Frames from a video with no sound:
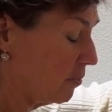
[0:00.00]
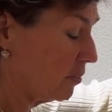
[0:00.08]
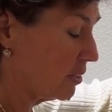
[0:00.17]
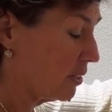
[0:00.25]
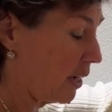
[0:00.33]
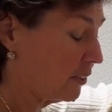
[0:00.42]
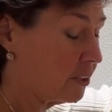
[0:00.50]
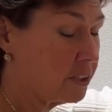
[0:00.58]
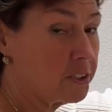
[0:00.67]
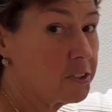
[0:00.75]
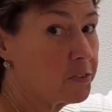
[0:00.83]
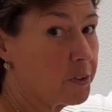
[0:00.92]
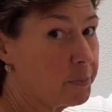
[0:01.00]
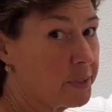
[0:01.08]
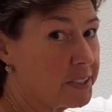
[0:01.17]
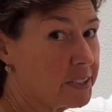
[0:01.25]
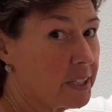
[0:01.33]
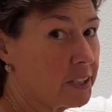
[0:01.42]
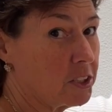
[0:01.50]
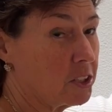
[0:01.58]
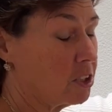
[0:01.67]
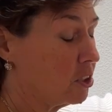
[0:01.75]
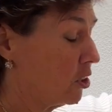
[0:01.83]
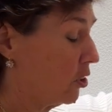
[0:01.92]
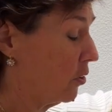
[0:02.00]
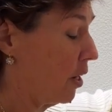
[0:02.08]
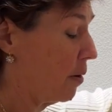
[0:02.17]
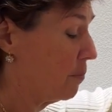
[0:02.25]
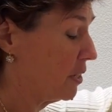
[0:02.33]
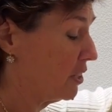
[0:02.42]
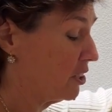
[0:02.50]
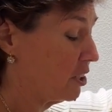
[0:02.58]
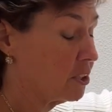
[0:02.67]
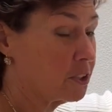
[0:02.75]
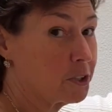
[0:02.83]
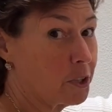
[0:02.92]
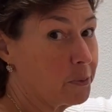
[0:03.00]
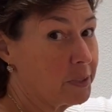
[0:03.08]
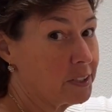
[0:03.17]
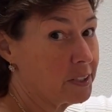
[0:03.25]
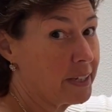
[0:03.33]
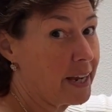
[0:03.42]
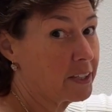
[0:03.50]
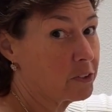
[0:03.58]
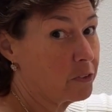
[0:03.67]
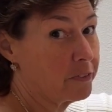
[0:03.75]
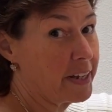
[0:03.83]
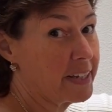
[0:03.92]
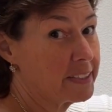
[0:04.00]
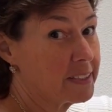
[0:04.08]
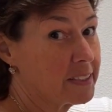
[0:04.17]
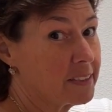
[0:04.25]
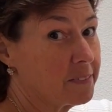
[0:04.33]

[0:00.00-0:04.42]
was actually used for a presentation to show how many stitches go into the actual vest.